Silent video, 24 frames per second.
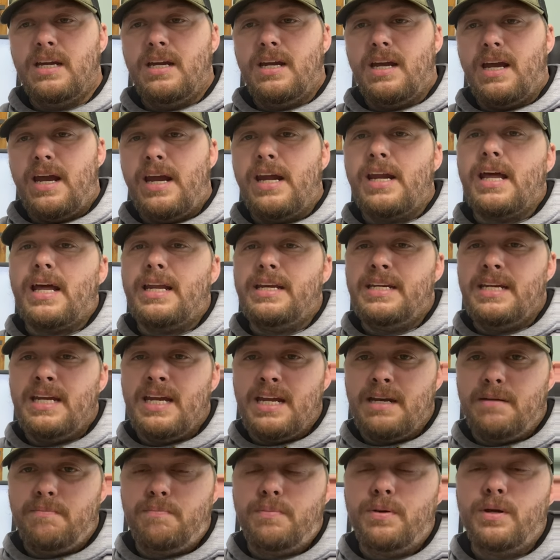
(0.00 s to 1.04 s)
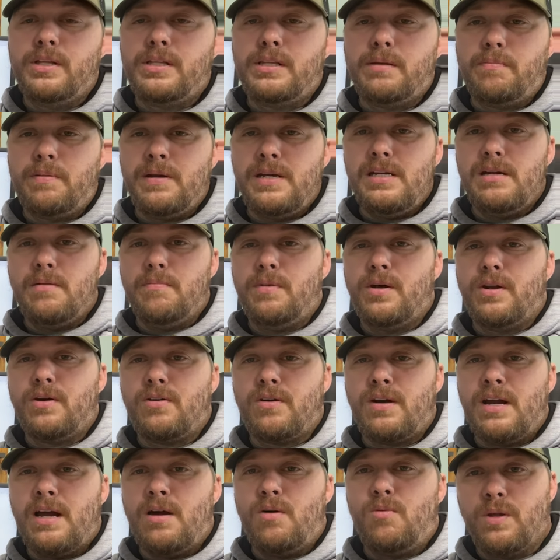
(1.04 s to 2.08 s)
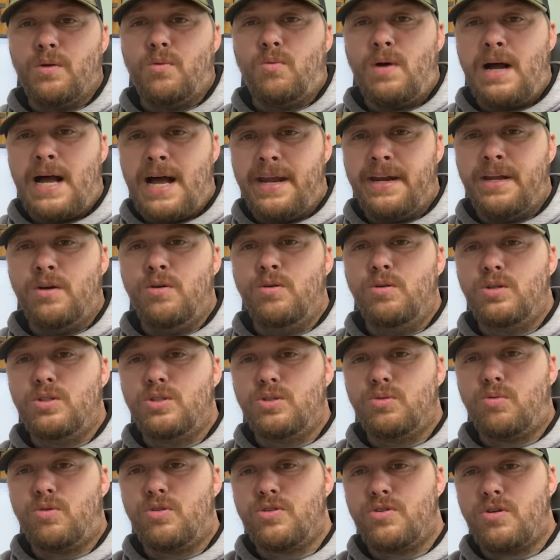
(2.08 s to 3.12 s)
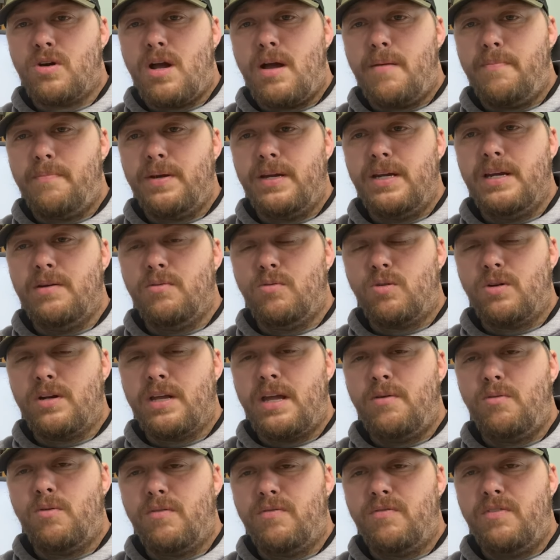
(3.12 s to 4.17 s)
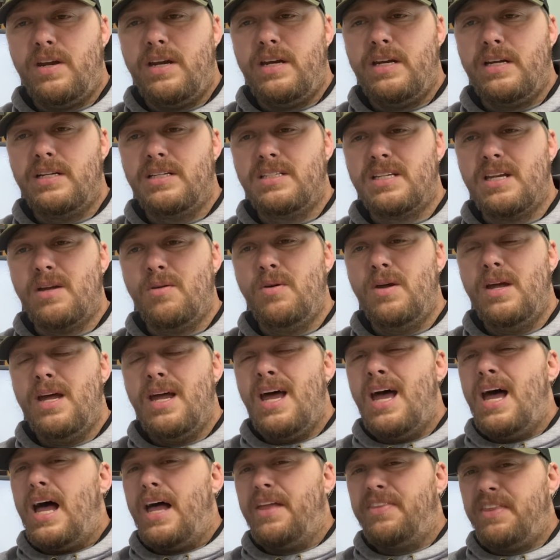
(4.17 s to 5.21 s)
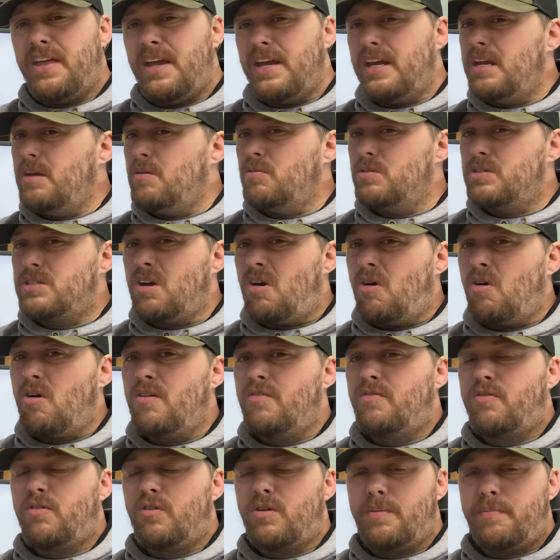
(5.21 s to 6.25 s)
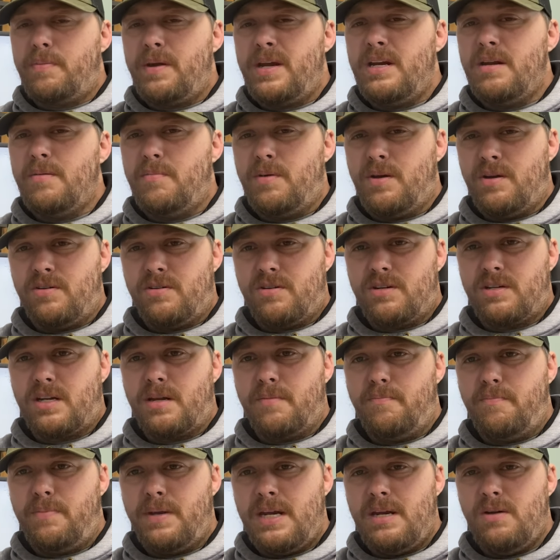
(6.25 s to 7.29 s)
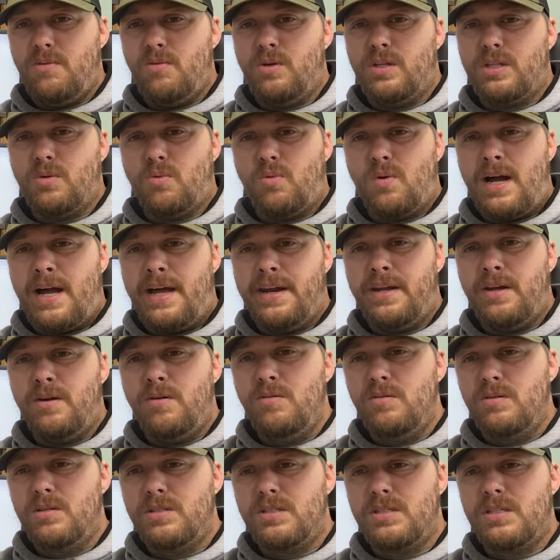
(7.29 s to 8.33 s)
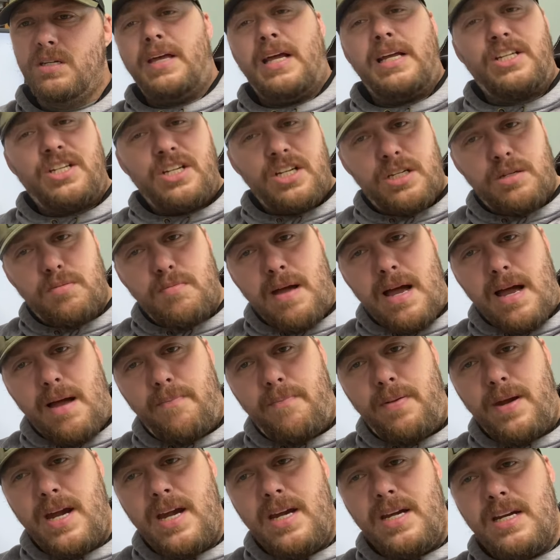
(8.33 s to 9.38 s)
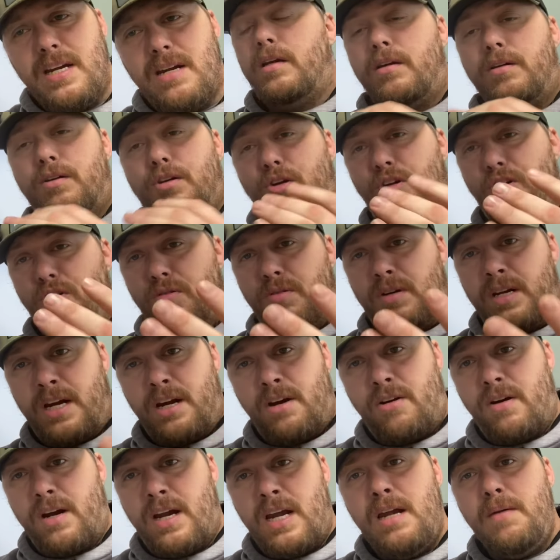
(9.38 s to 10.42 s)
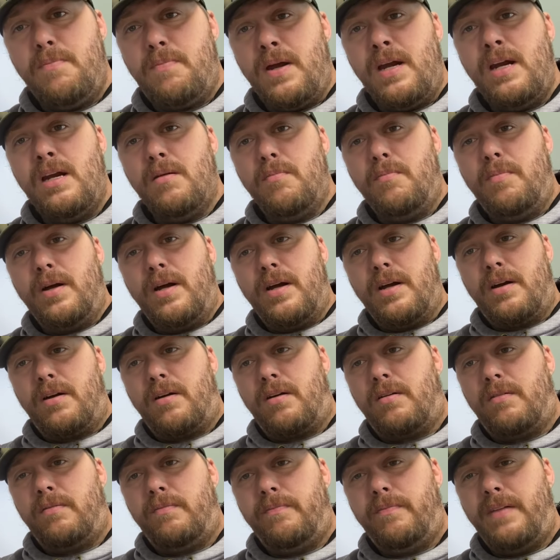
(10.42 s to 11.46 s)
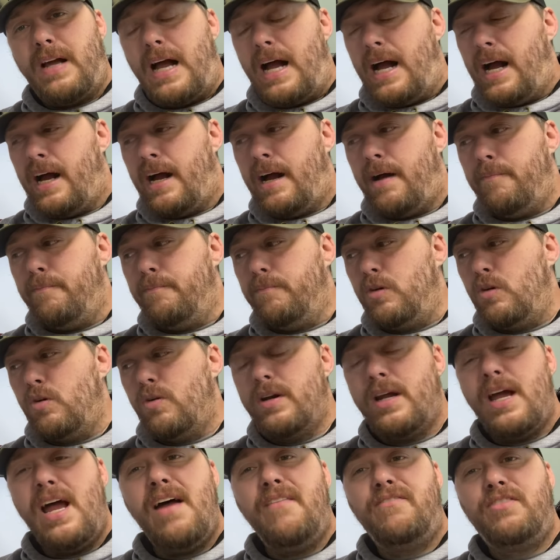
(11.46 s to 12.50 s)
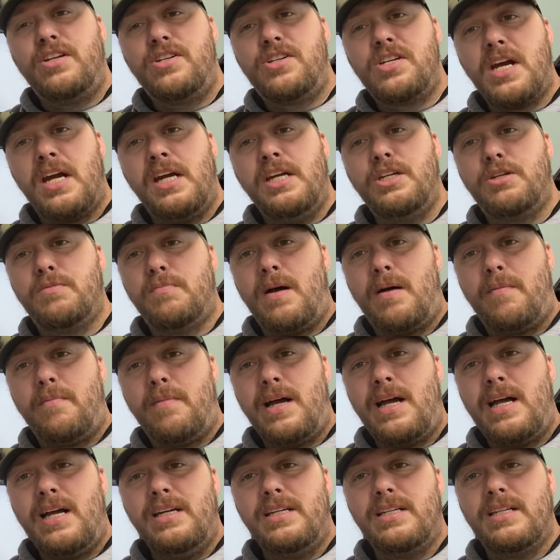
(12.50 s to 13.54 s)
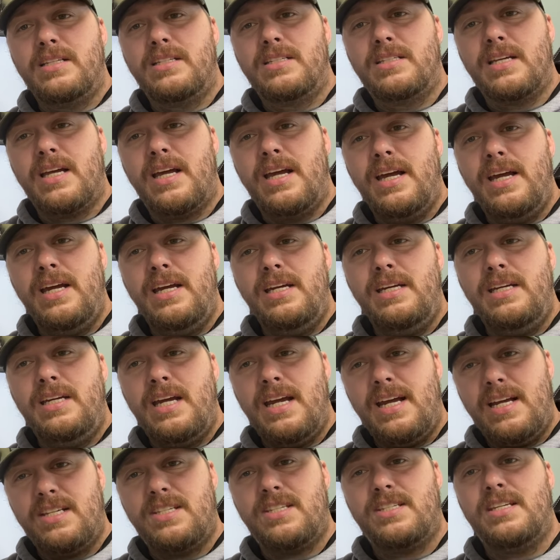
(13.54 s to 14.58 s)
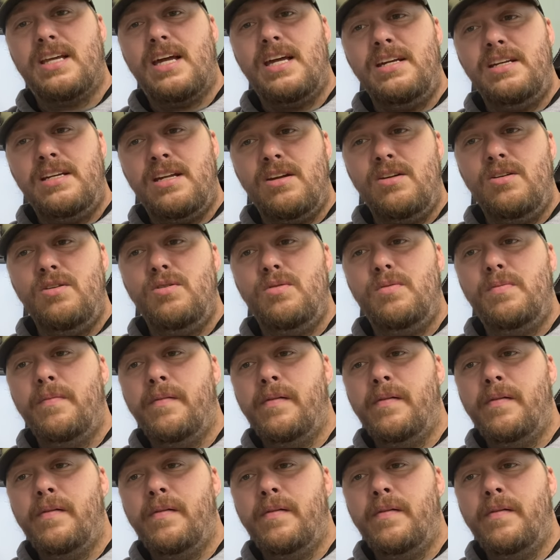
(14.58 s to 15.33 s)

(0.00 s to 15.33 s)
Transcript: and I did put the peanut butter out where white oaks were dropping and where they were feeding. So I think it was hard for the peanut butter to compete with the white oaks. That's just my opinion. Do deer eat peanut butter? I'm going to have to change my mind and say, yes, they do.